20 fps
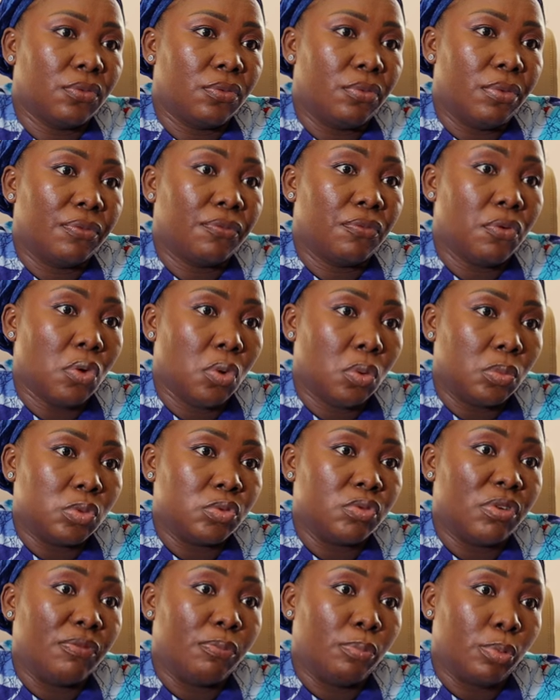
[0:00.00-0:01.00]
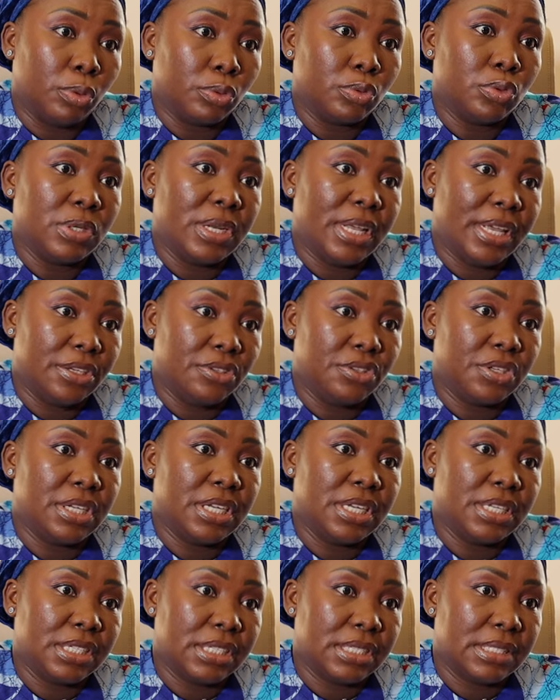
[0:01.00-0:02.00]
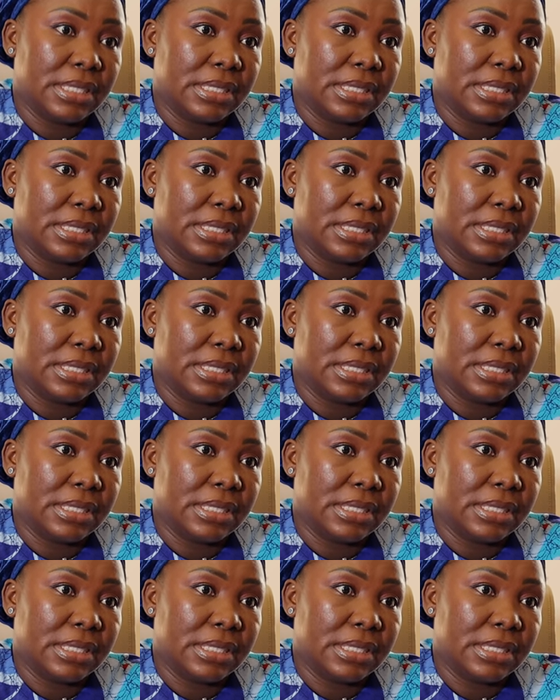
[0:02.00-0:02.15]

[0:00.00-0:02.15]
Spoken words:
reforms we've brought to the education